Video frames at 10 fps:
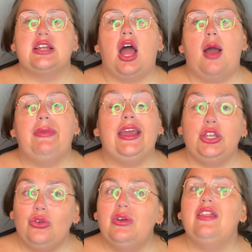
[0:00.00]
and
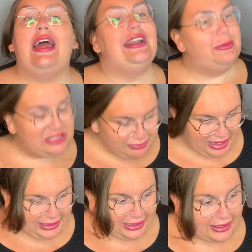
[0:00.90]
you will end up
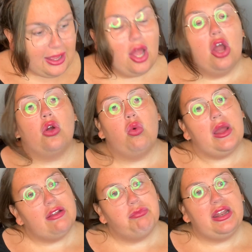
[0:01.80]
spending
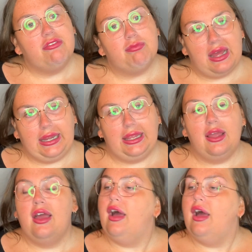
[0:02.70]
quite a bit of money